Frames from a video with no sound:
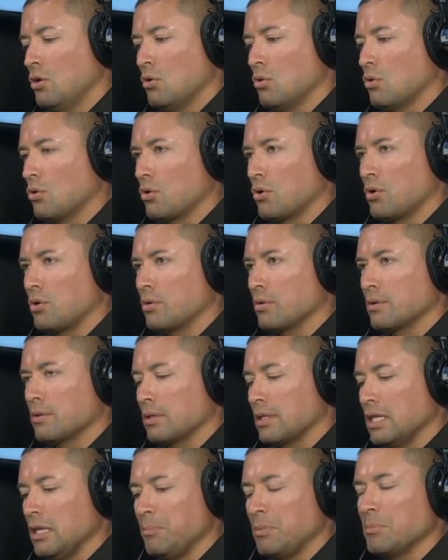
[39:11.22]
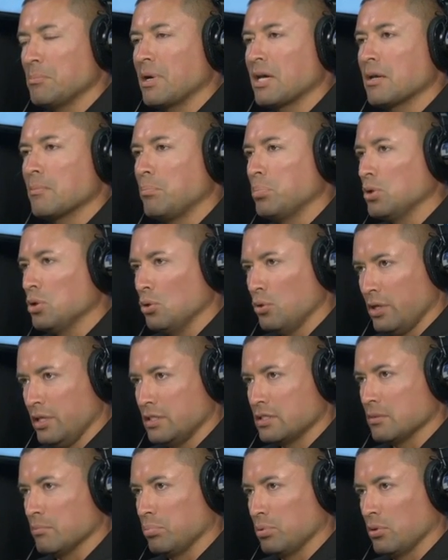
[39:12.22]
or keeping my
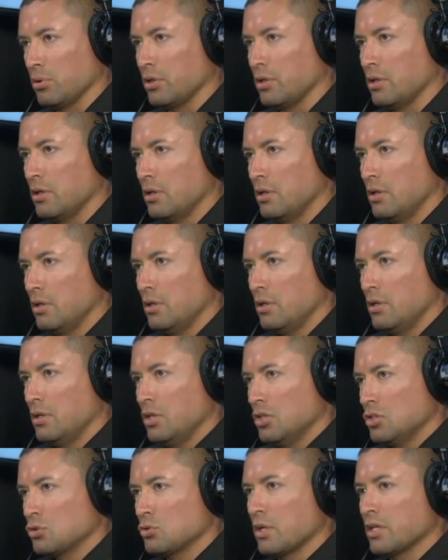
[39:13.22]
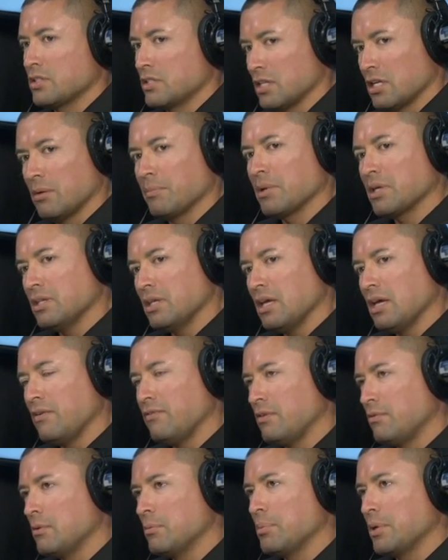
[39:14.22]
employees employed. So I said I'm gonna
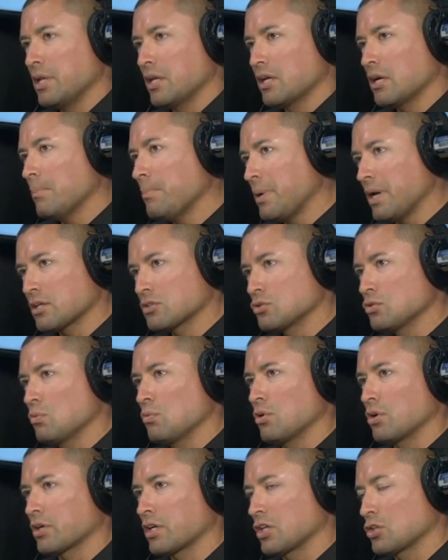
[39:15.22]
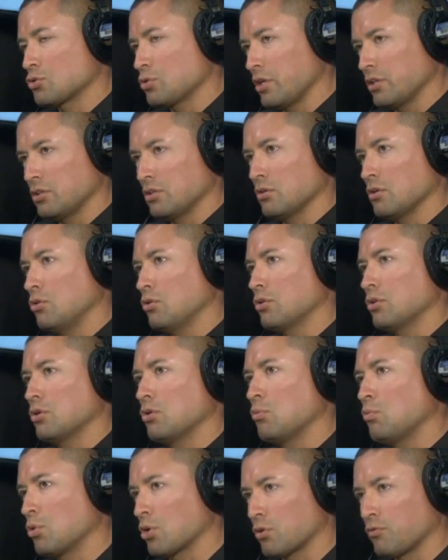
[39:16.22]
have everybody come back to work. I tried the the
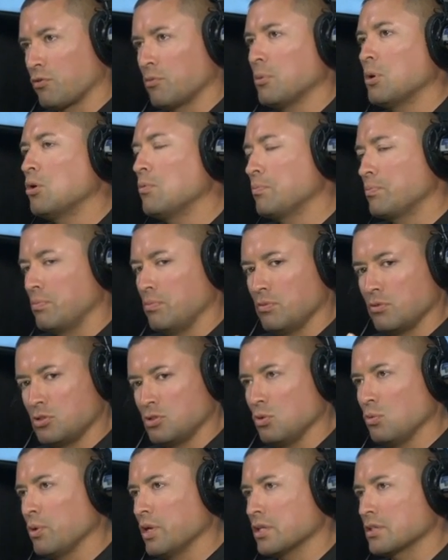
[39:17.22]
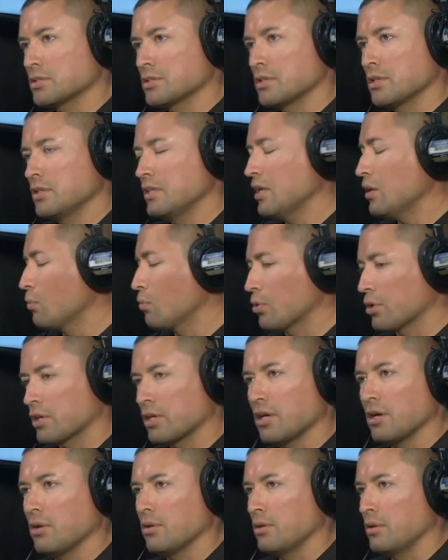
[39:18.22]
work from home two weeks, didn't work
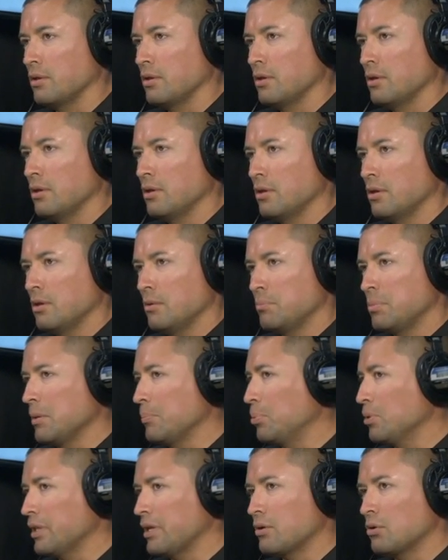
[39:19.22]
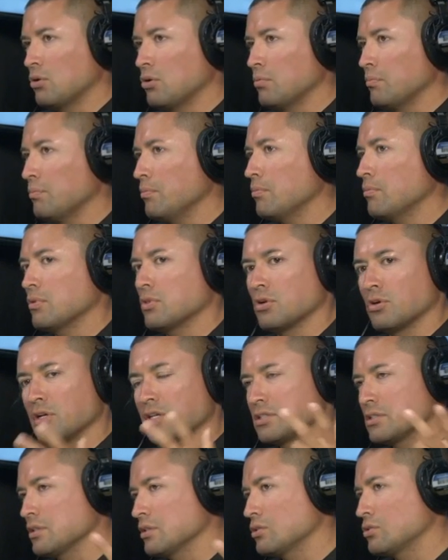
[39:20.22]
out. People at home, they're
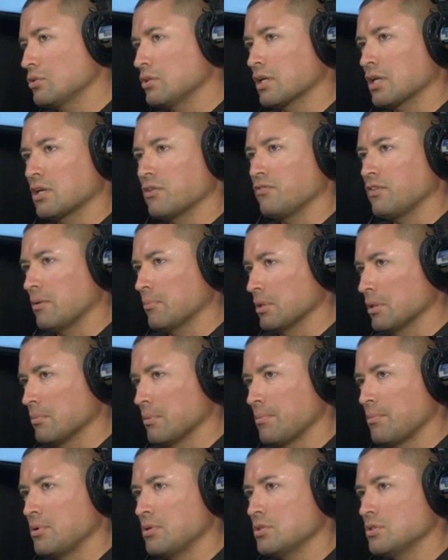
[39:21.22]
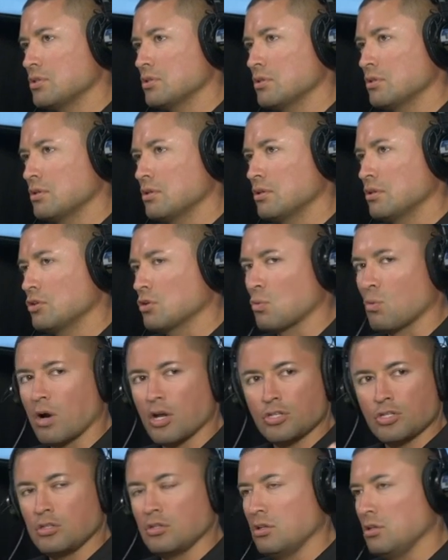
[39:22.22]
listening to negative family members, they're
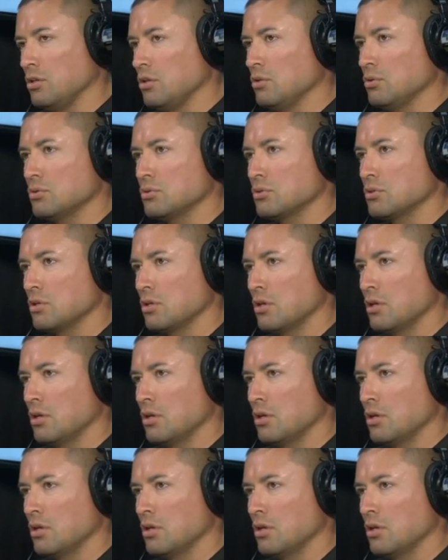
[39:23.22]
watching the news,